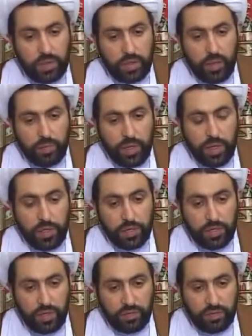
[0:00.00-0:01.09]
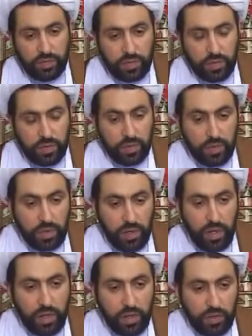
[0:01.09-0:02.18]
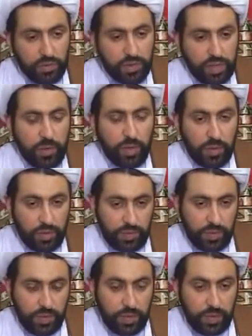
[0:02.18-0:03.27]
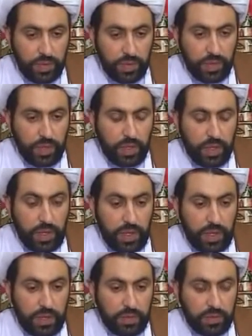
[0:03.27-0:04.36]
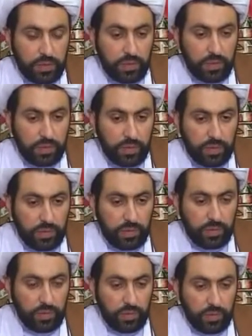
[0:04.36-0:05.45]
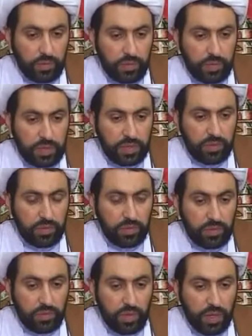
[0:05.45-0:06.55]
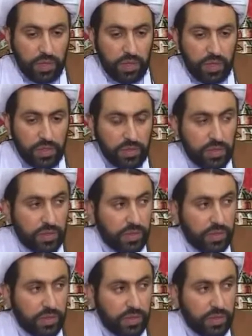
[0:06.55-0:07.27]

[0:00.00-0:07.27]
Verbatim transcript: combination of Akhir al-Zaman. And we said one is